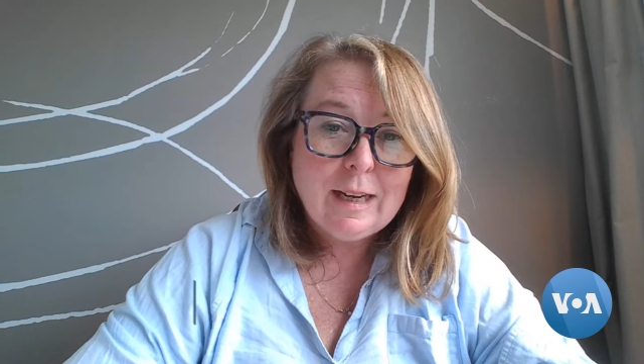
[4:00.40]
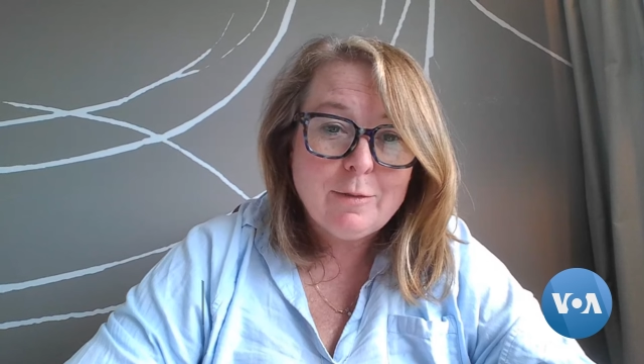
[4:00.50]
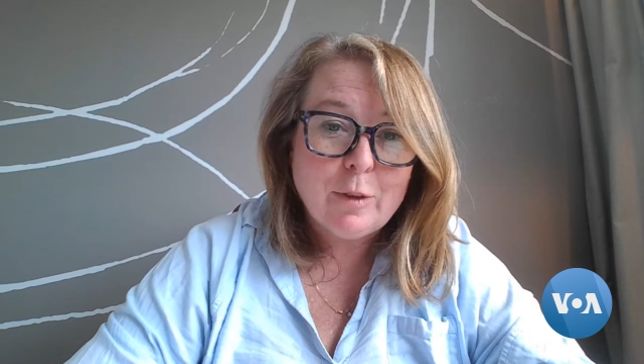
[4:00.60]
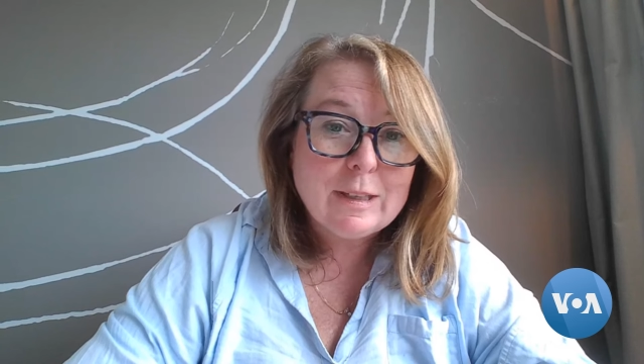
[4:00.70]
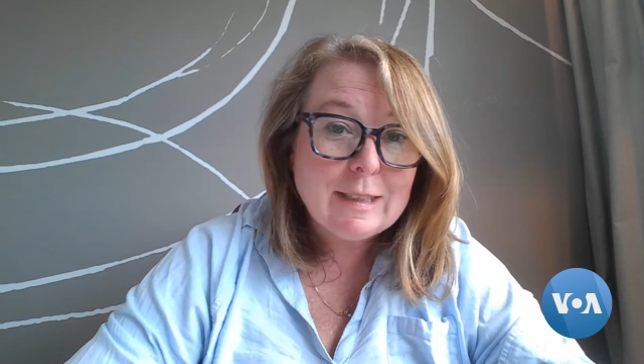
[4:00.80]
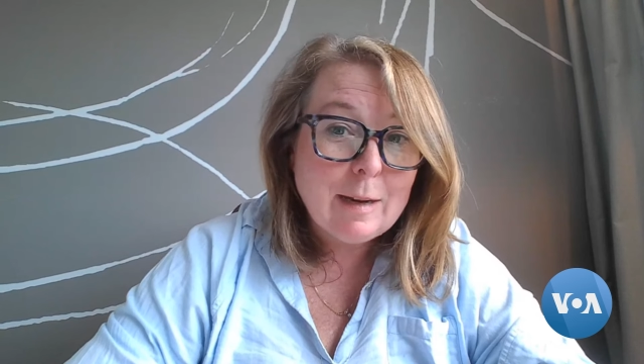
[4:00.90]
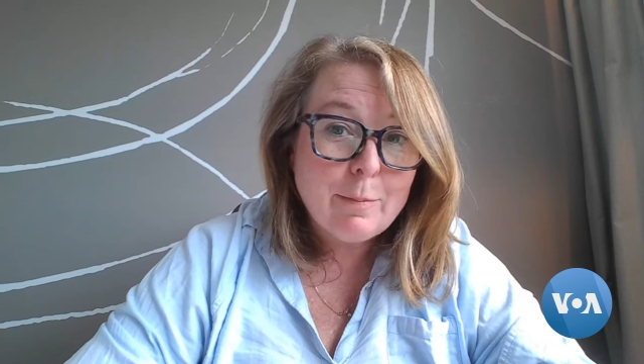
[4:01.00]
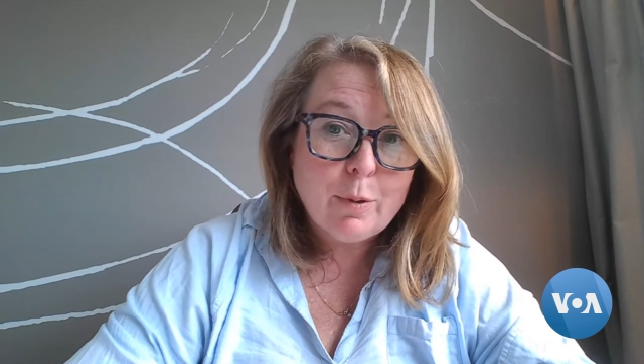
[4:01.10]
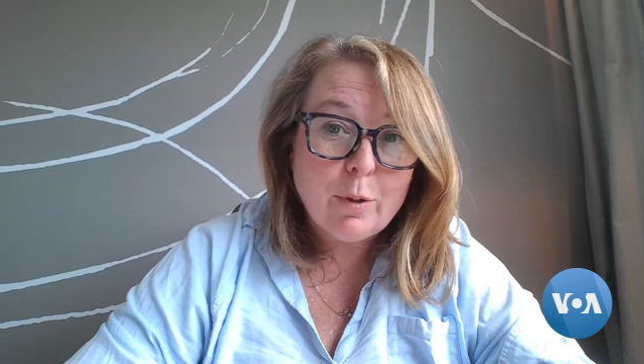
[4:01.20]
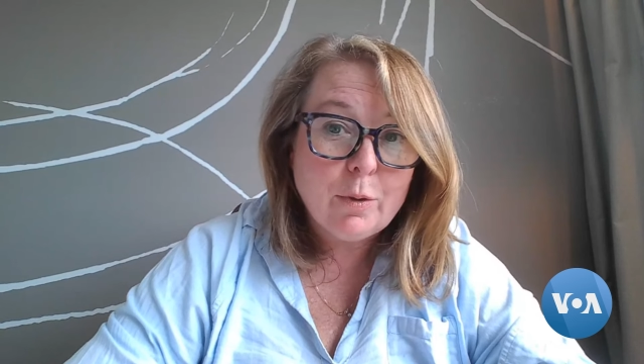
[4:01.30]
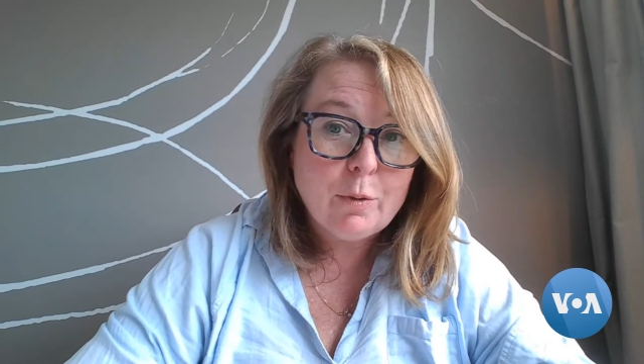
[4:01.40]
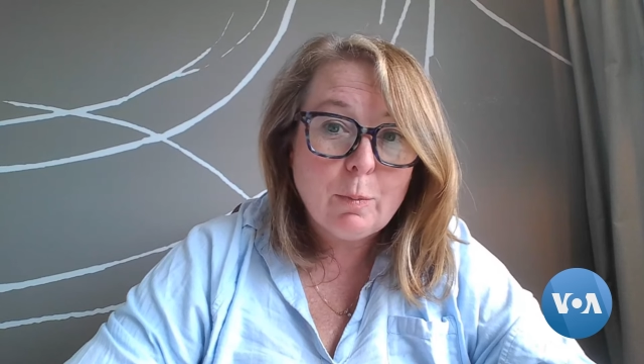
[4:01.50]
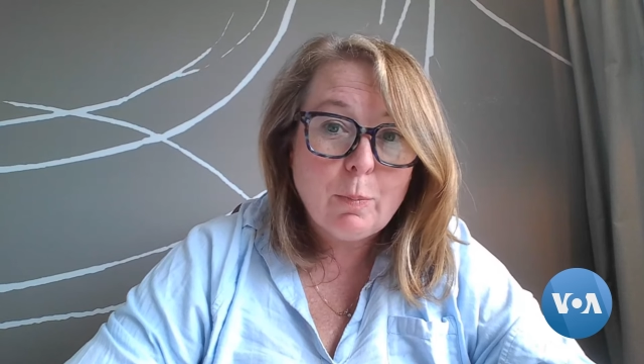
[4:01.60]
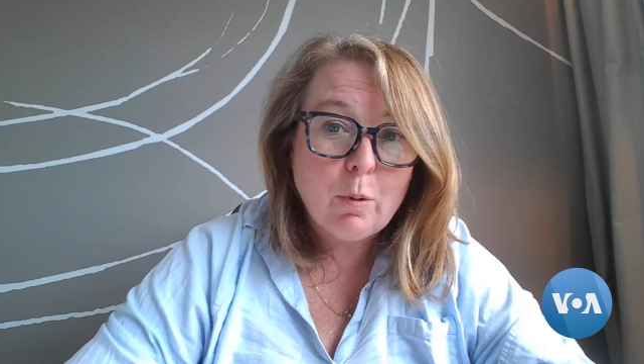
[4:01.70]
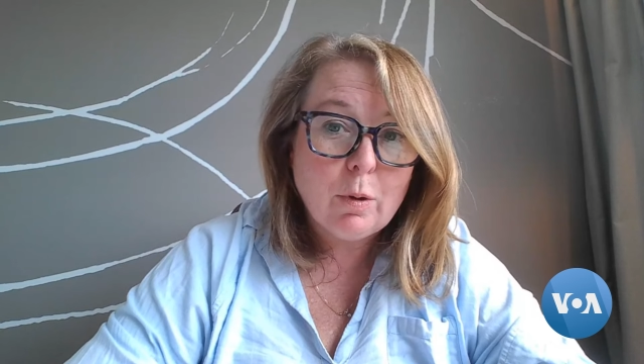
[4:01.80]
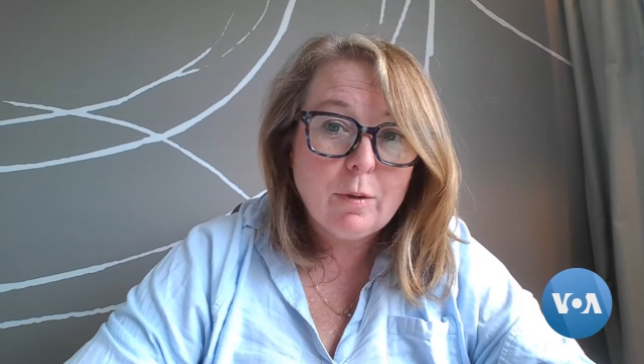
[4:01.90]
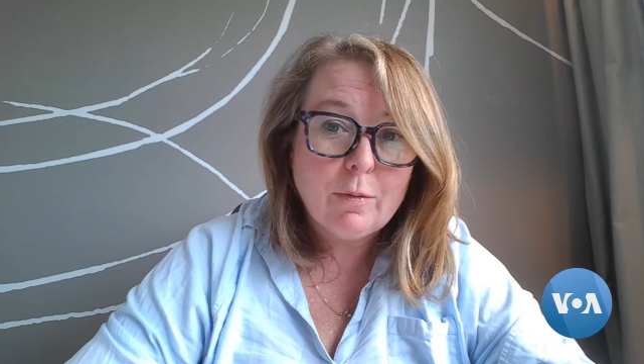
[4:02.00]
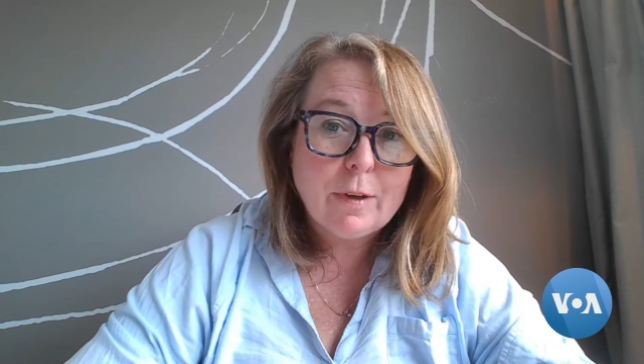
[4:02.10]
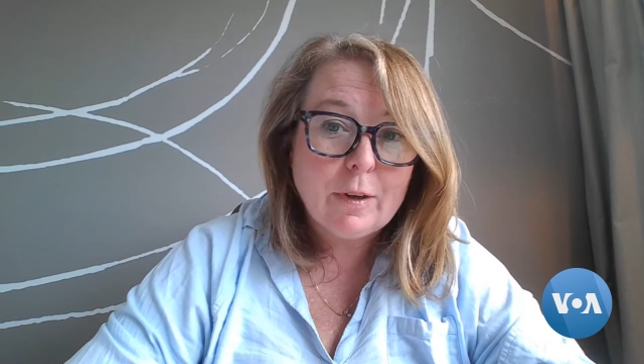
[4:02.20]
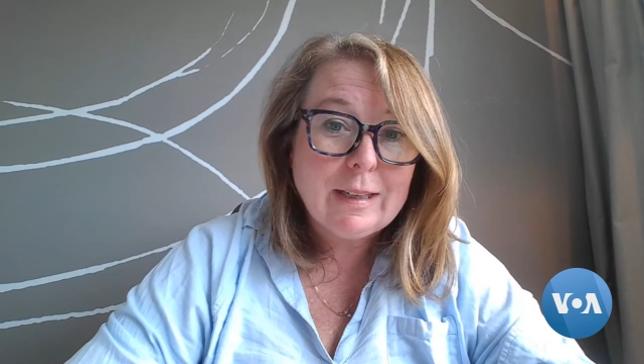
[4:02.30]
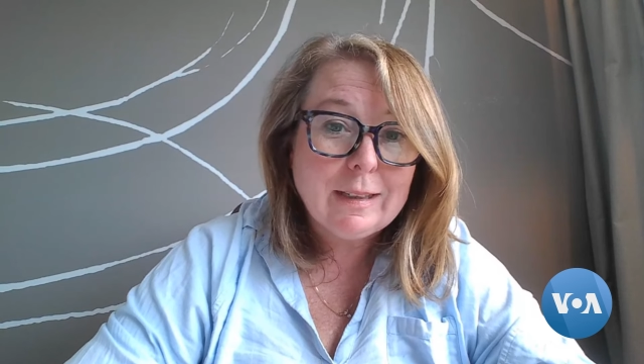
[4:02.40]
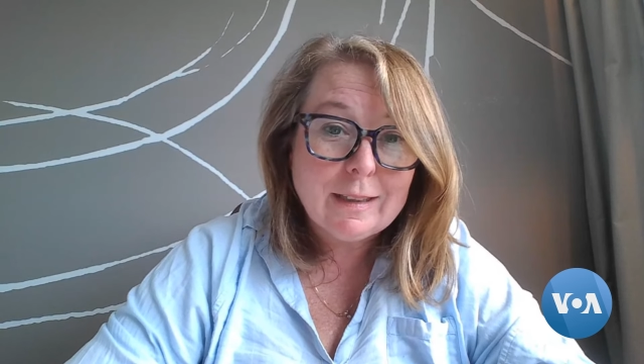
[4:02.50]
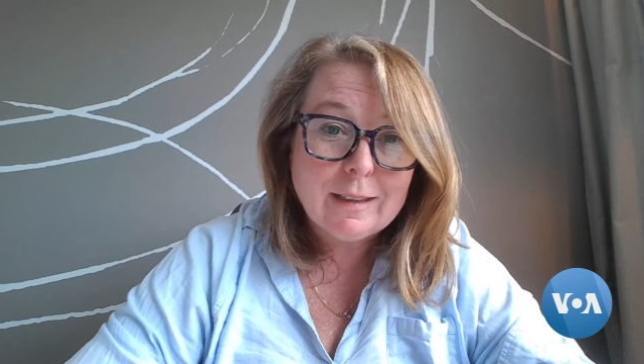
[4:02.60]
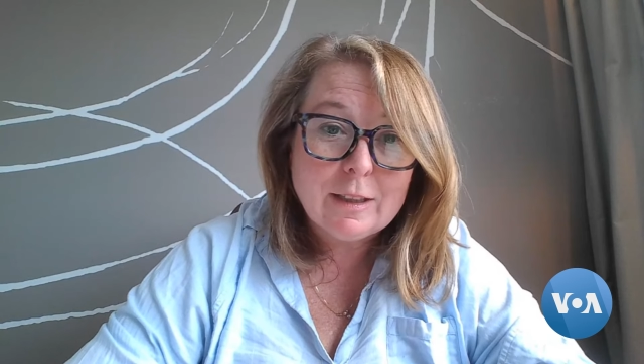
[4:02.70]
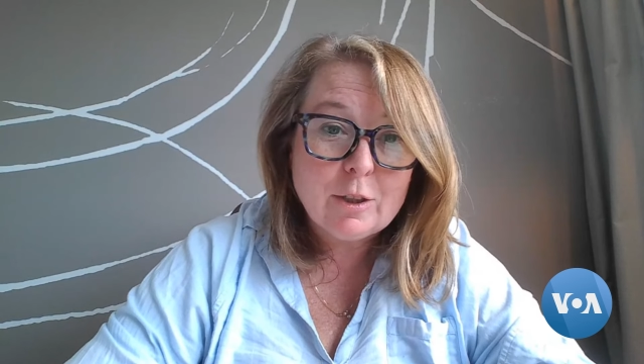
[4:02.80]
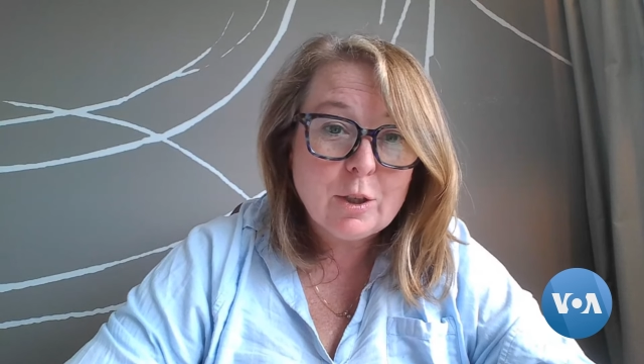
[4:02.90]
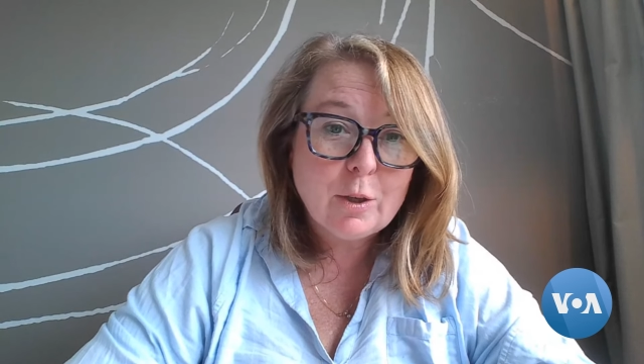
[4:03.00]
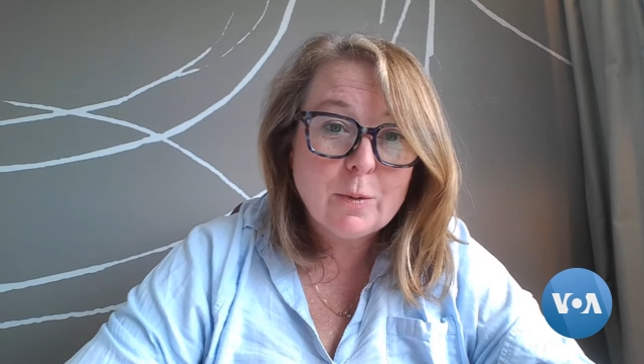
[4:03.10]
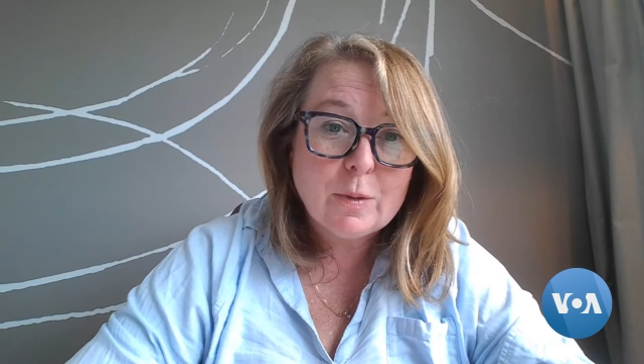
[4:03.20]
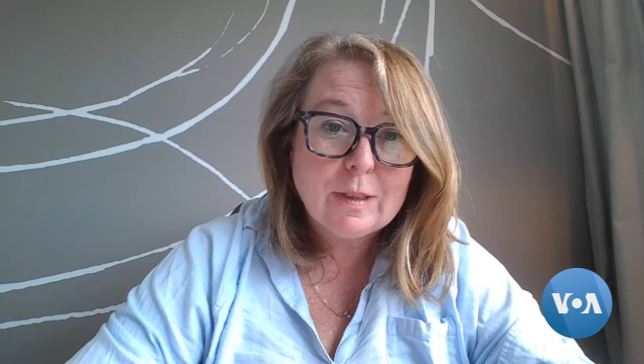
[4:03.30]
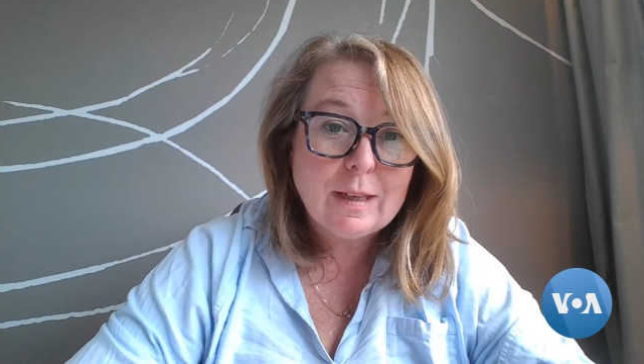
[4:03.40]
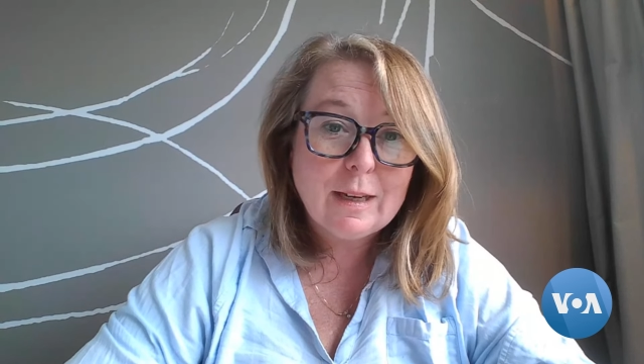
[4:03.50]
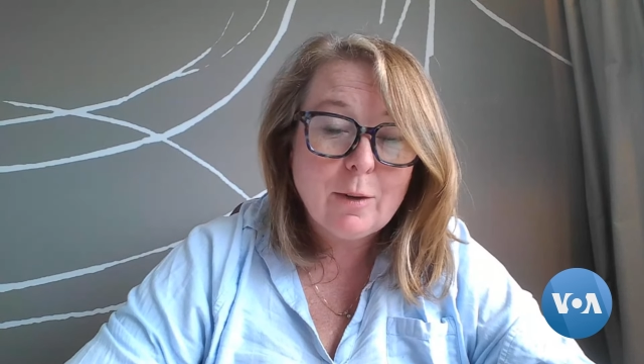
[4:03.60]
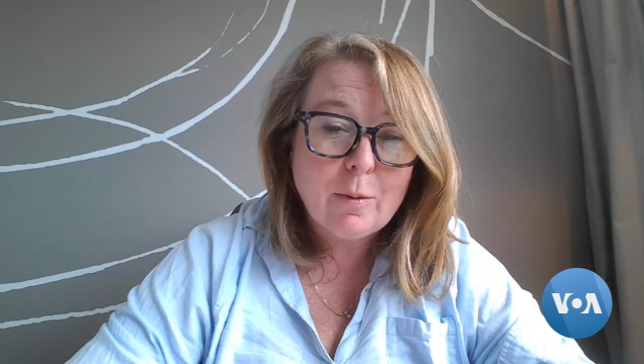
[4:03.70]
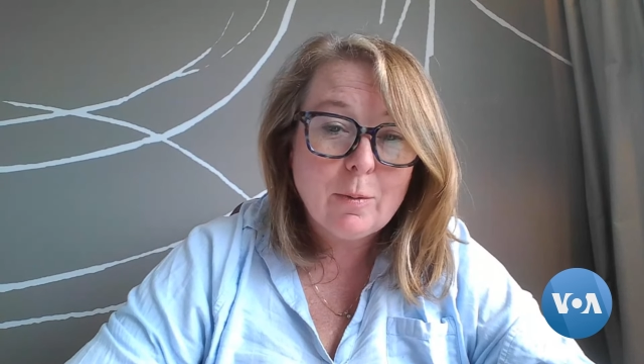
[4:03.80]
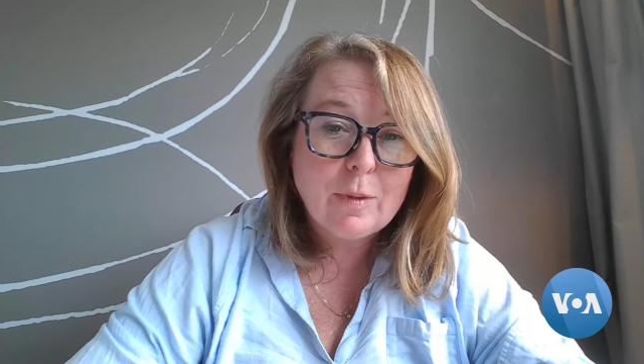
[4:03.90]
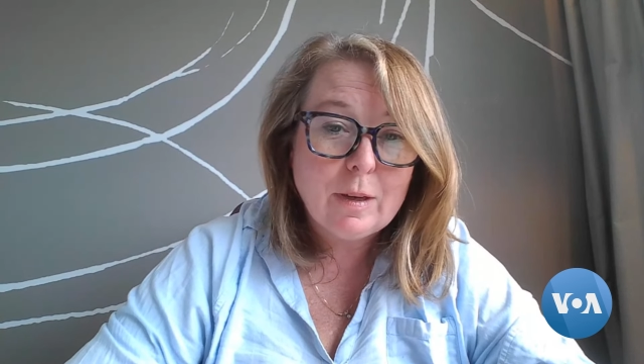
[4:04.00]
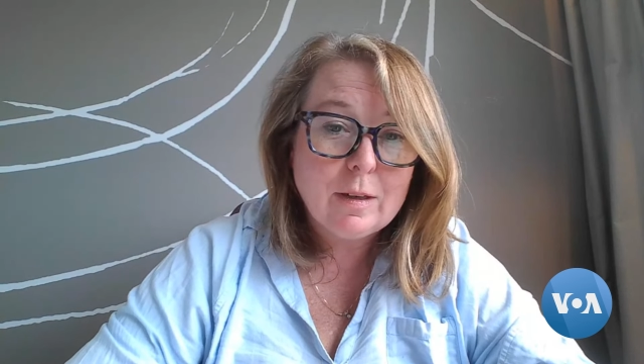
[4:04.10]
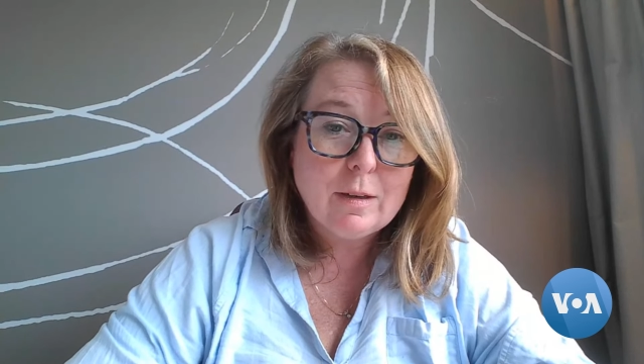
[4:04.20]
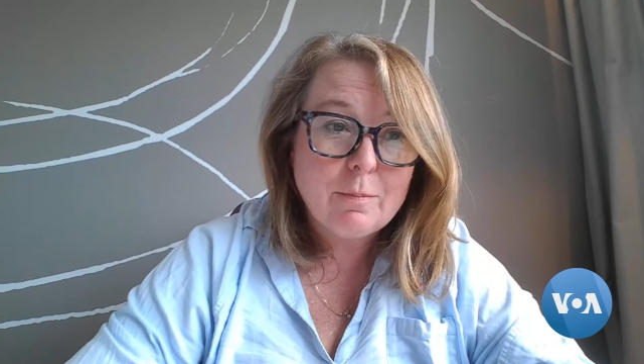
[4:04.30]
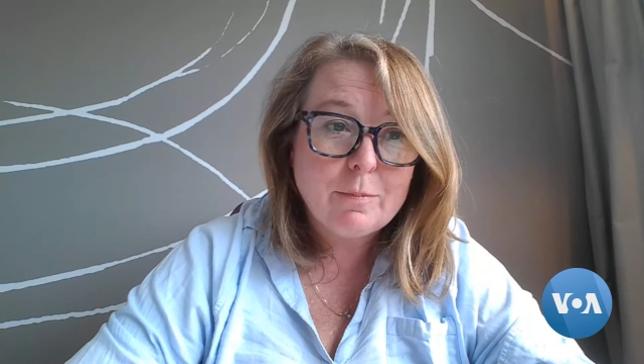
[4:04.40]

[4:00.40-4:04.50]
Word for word: Uh, for example, the report very clearly shows that, you know, that